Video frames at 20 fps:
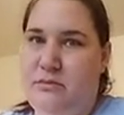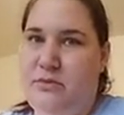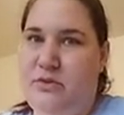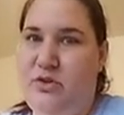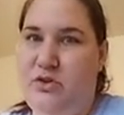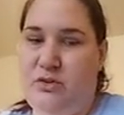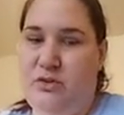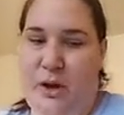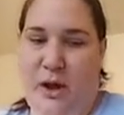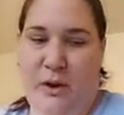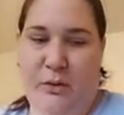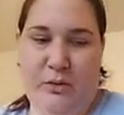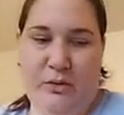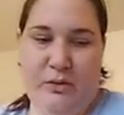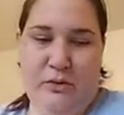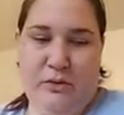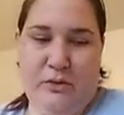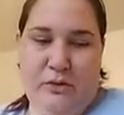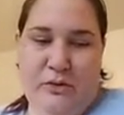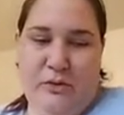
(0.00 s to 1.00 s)
2
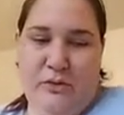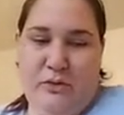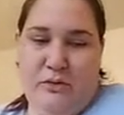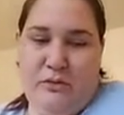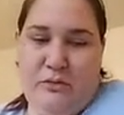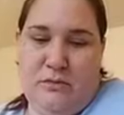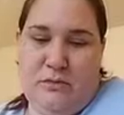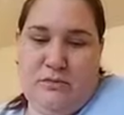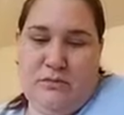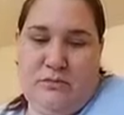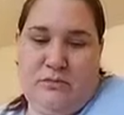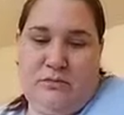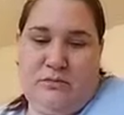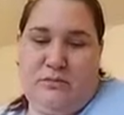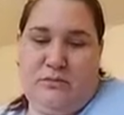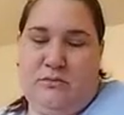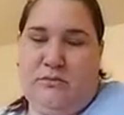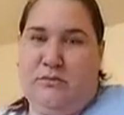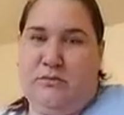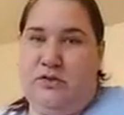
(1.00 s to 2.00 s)
hours,
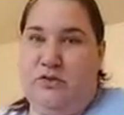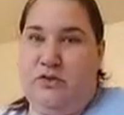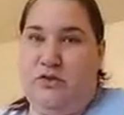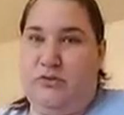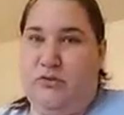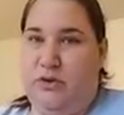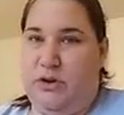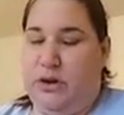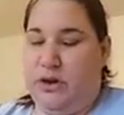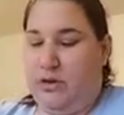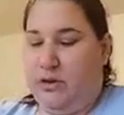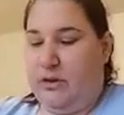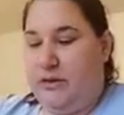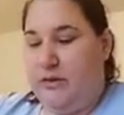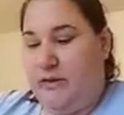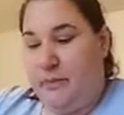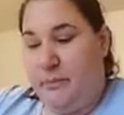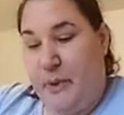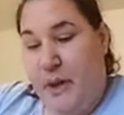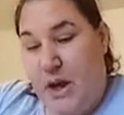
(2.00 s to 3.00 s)
which is
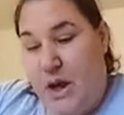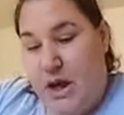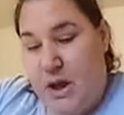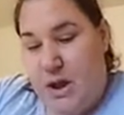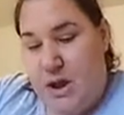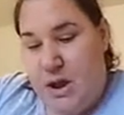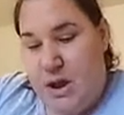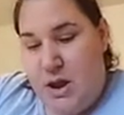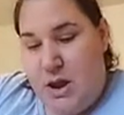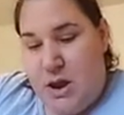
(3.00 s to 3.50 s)
ridiculous, but